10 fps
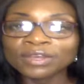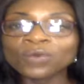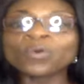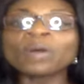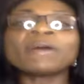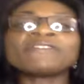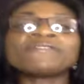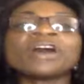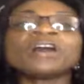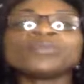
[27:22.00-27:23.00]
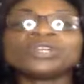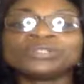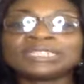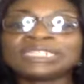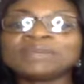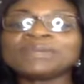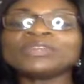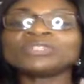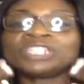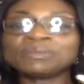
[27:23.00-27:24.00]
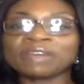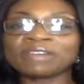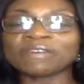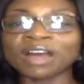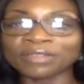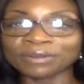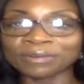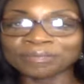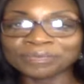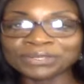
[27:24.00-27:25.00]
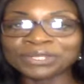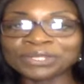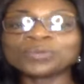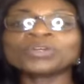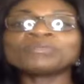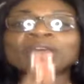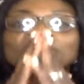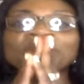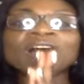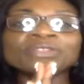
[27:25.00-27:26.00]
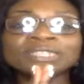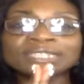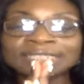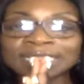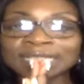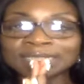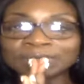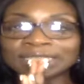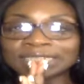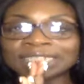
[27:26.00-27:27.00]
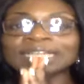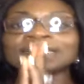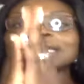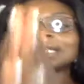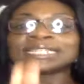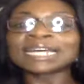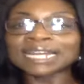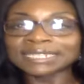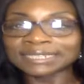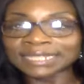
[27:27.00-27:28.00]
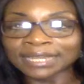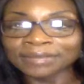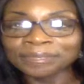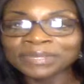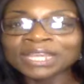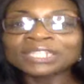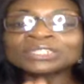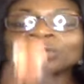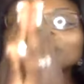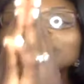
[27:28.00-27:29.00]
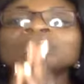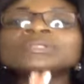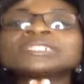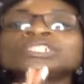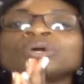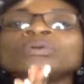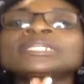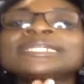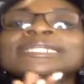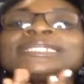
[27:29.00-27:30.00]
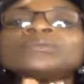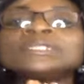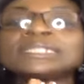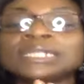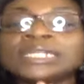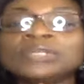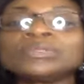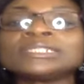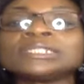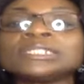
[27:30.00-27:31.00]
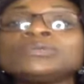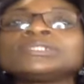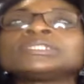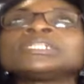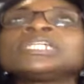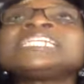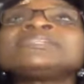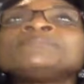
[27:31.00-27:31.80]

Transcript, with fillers: What my father when you see me, you see my father. You know, what my father tells me to say, that that I say. So he was totally, he was, he was, he was, he